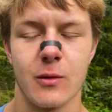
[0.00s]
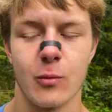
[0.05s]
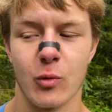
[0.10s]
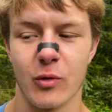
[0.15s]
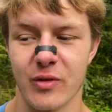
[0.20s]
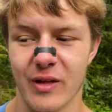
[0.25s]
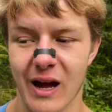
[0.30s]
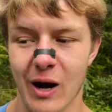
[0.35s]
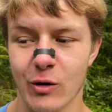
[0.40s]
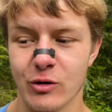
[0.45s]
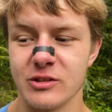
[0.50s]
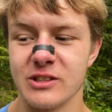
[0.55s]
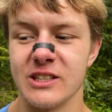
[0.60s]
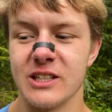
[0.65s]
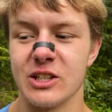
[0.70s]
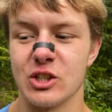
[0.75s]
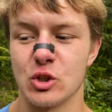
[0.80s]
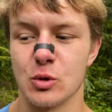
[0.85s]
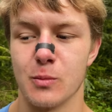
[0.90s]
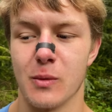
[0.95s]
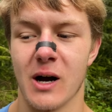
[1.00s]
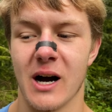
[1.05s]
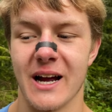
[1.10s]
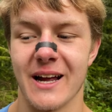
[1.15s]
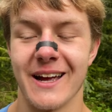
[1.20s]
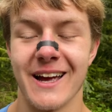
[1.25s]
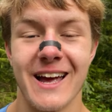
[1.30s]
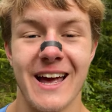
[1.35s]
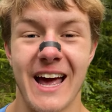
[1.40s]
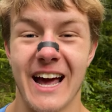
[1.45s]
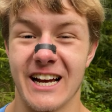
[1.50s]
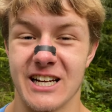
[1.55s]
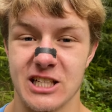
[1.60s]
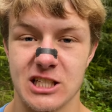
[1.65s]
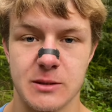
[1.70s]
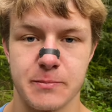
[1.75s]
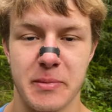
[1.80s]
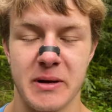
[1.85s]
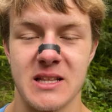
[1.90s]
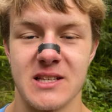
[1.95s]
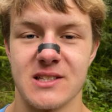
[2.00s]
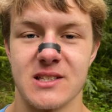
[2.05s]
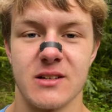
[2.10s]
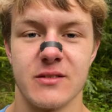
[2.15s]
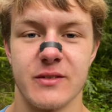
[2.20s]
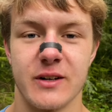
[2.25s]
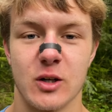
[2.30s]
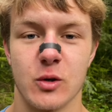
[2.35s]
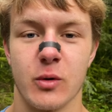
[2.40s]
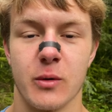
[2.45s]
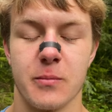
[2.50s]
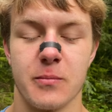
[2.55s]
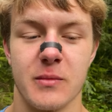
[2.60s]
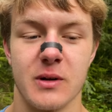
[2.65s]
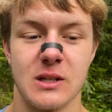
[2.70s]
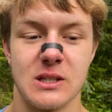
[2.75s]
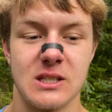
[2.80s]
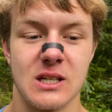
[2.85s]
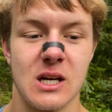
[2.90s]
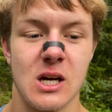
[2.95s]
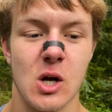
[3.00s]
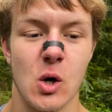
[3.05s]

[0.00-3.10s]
without needing to buy expensive equipment